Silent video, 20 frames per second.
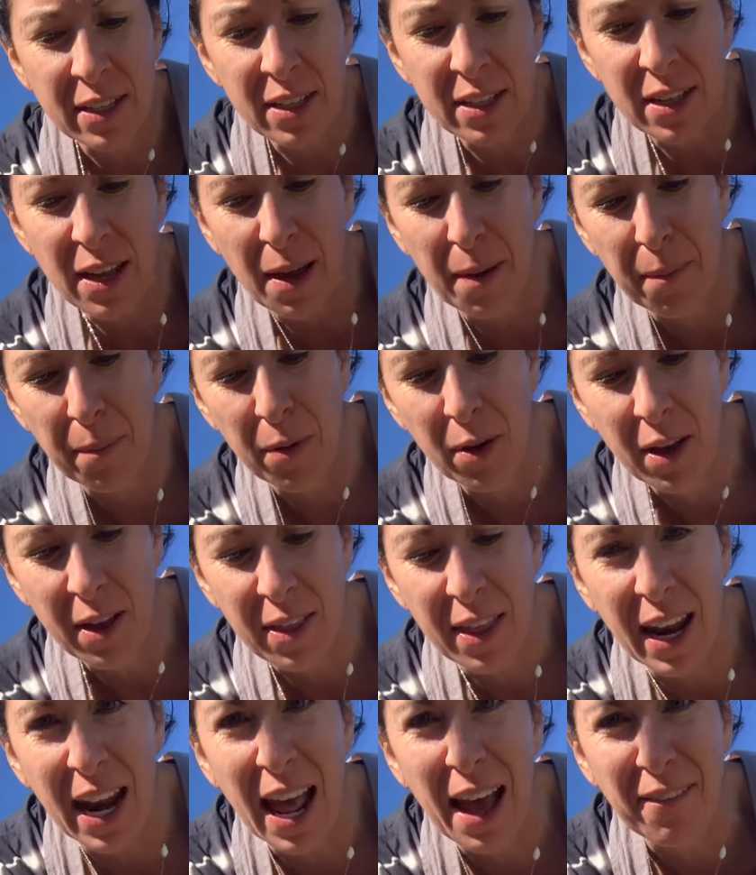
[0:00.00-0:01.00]
some
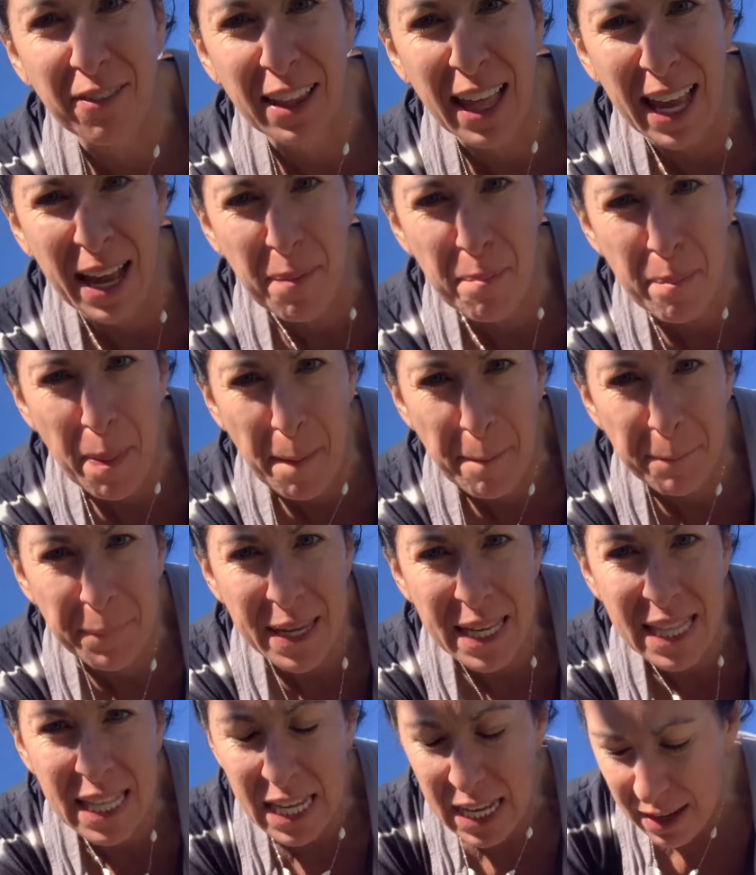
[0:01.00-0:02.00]
that have like bumpy
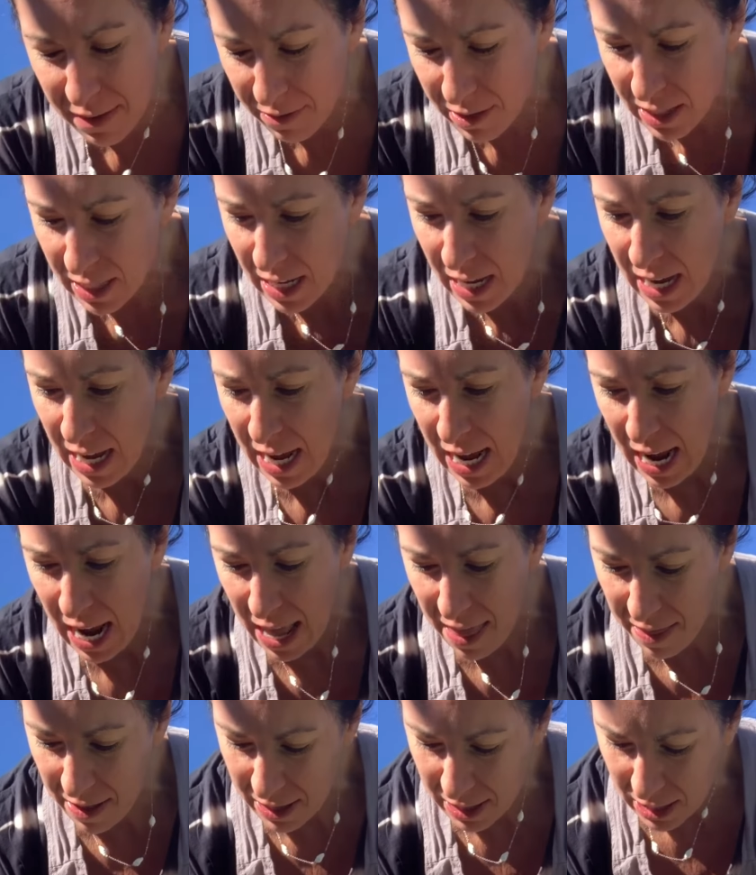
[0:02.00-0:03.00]
leaves
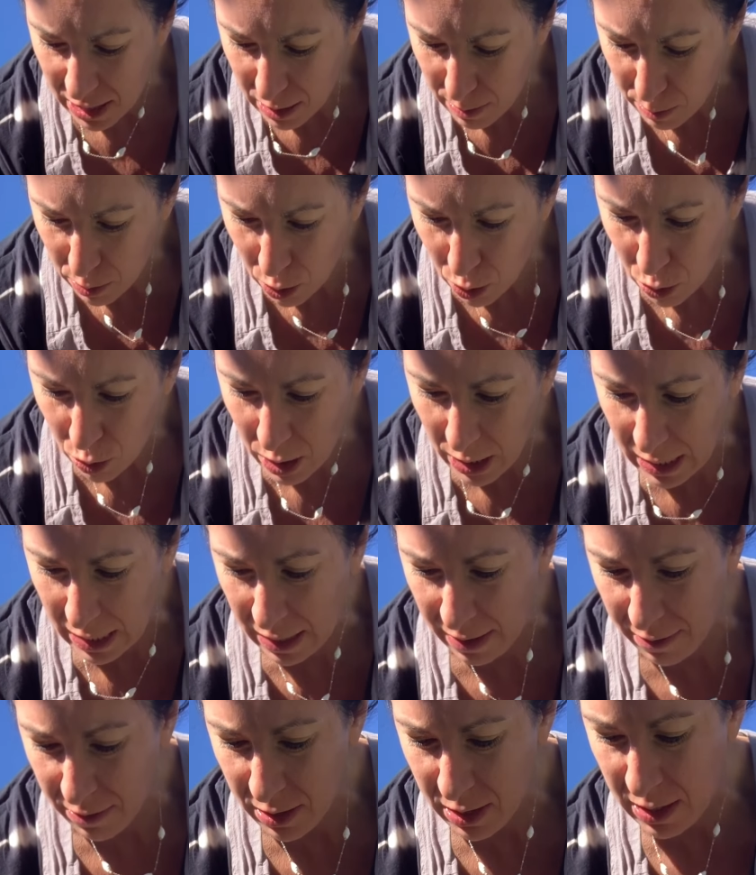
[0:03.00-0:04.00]
and then smooth
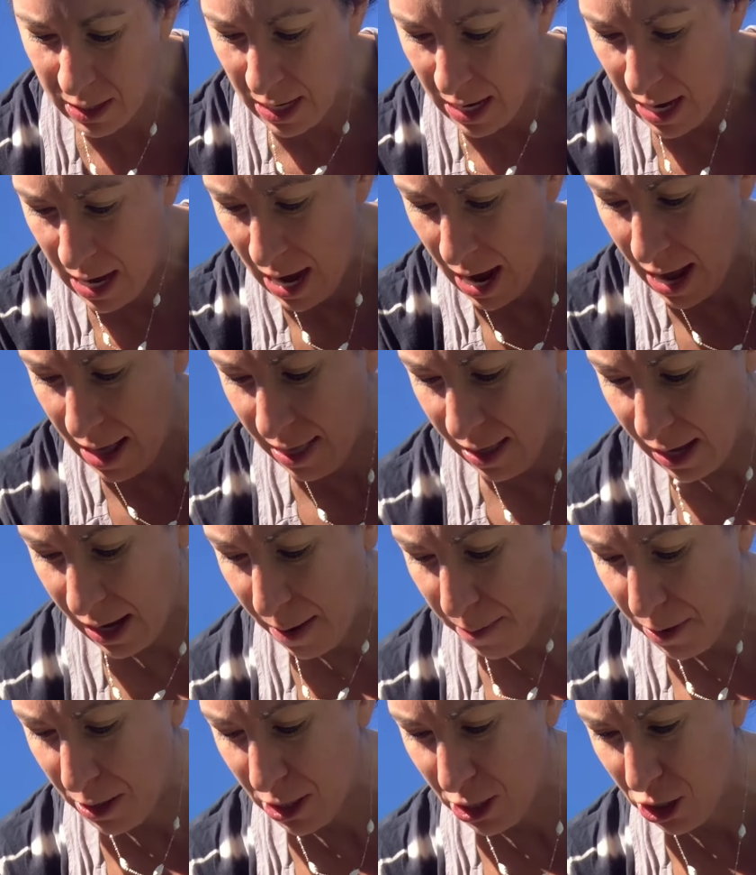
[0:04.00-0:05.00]
leaves. I think I'm
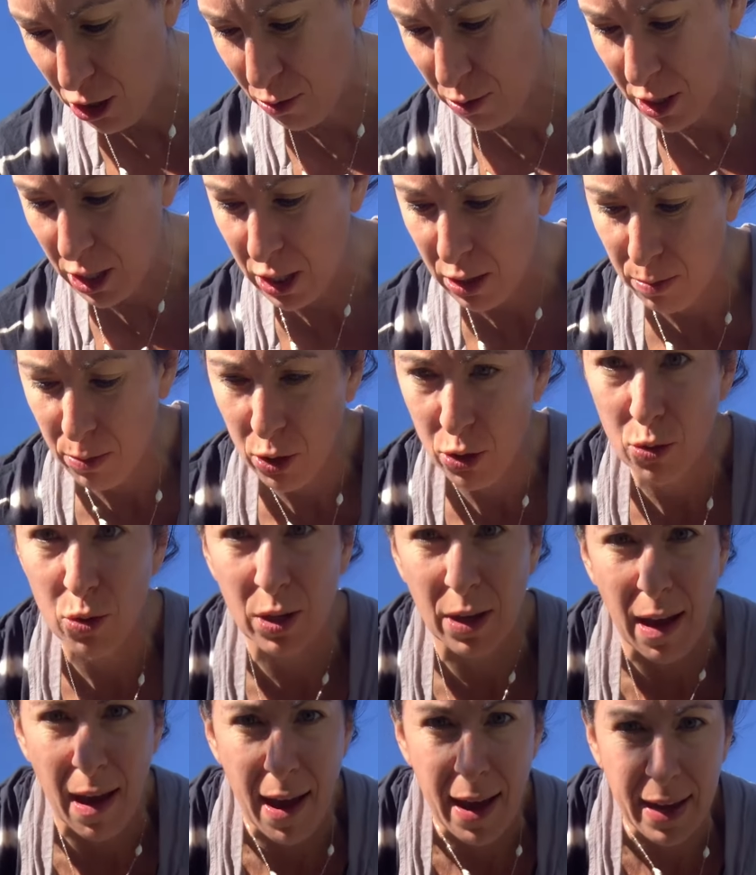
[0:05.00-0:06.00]
gonna do a smooth
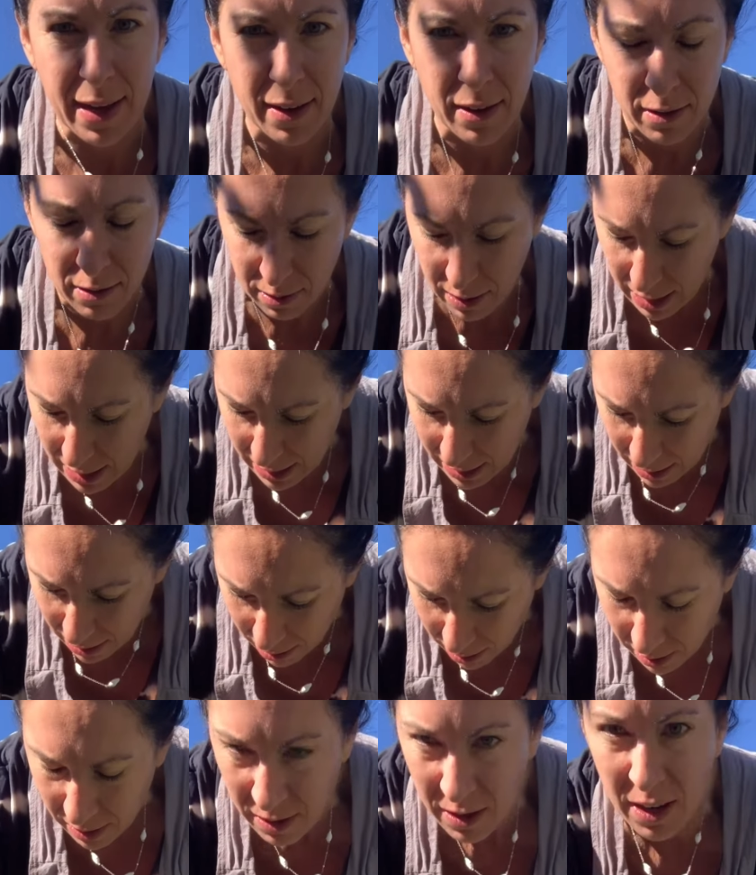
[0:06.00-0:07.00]
guy right
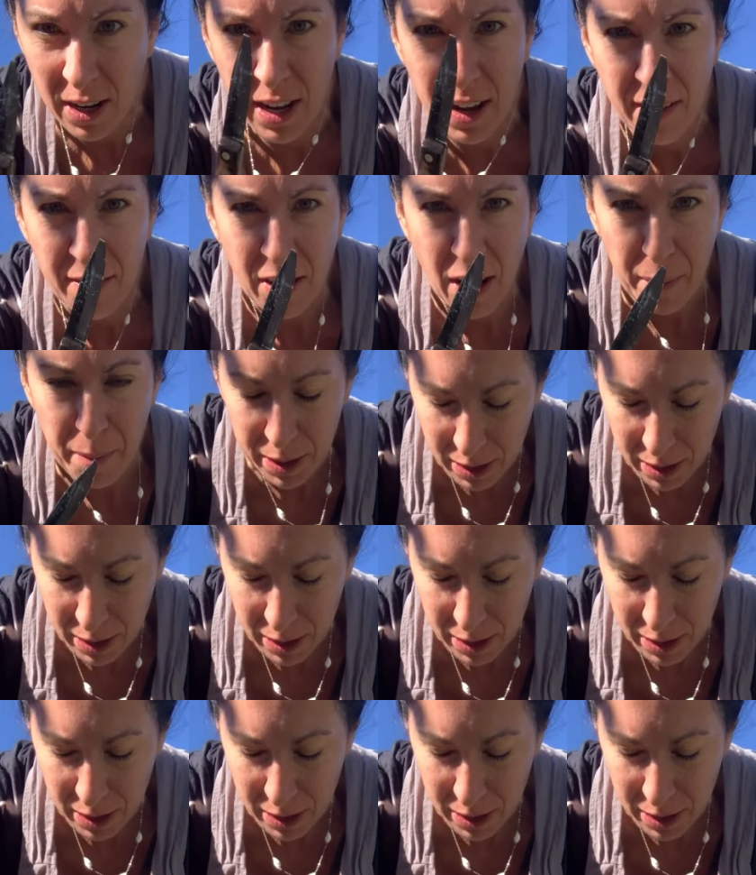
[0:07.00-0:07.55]
here. Come on,